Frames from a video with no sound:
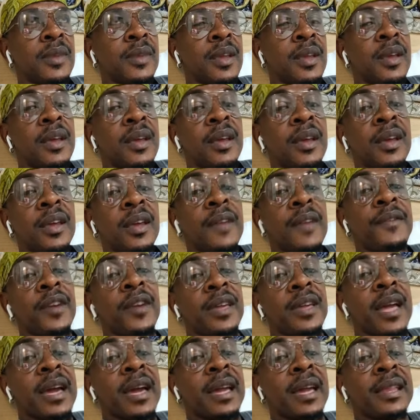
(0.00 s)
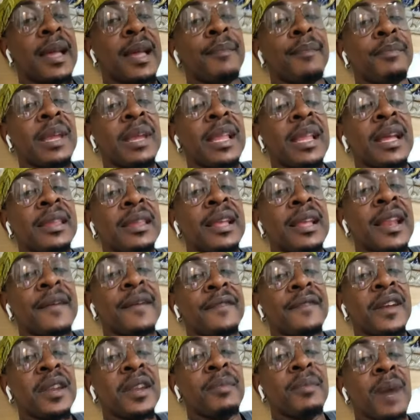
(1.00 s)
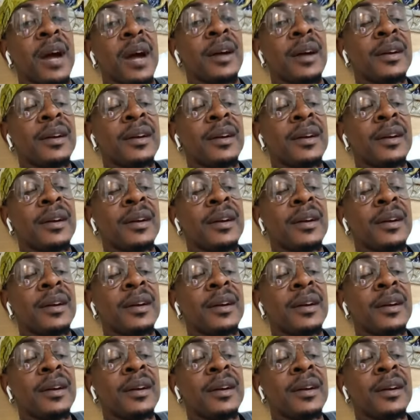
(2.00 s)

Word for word: If you can get a million dollars from the bank,